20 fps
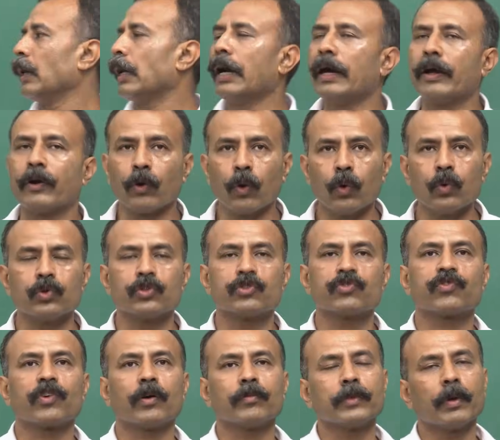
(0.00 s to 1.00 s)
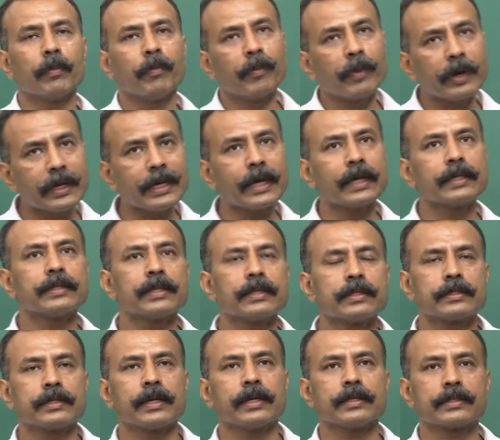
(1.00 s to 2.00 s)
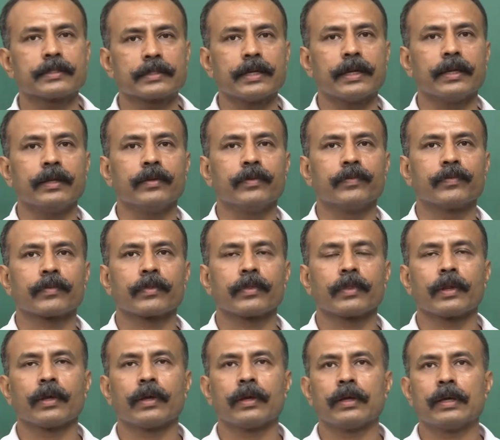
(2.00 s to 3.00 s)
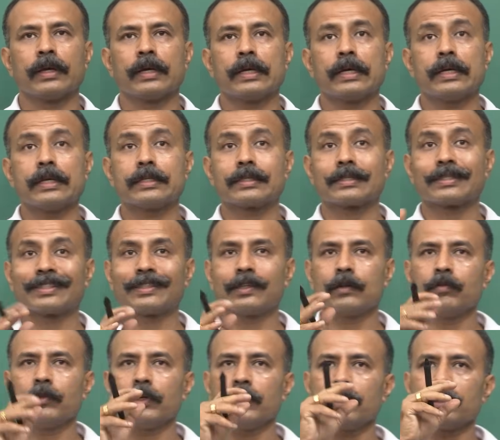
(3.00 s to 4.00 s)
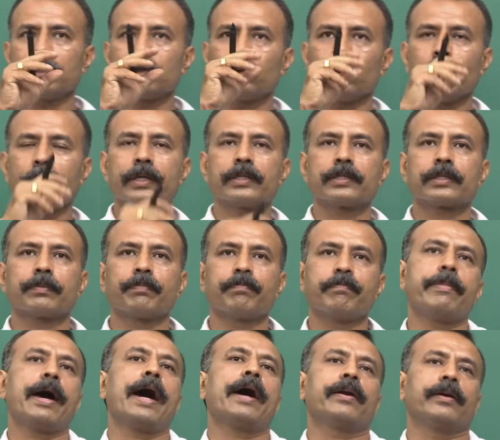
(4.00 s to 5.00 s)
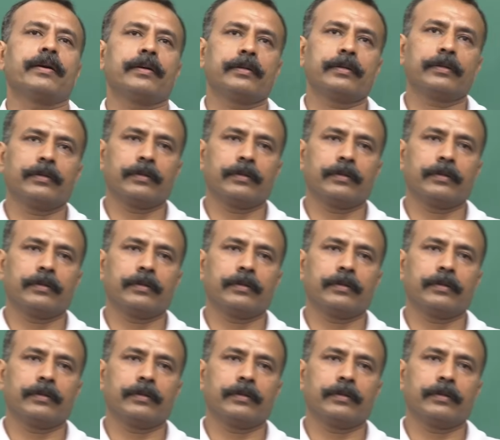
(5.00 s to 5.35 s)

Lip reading: arose from the pre-existing cell is similar to its parent.